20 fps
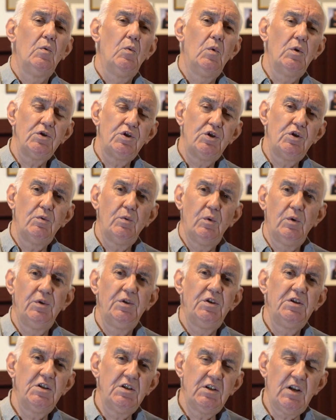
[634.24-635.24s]
what you
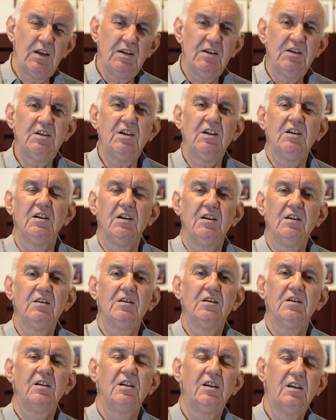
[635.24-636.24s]
want is an antenna
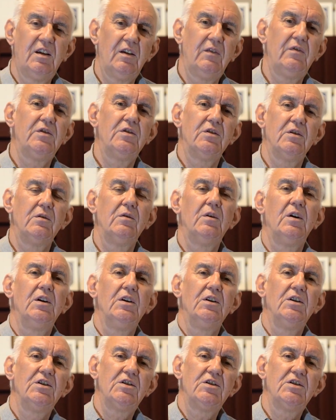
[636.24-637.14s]
that gives you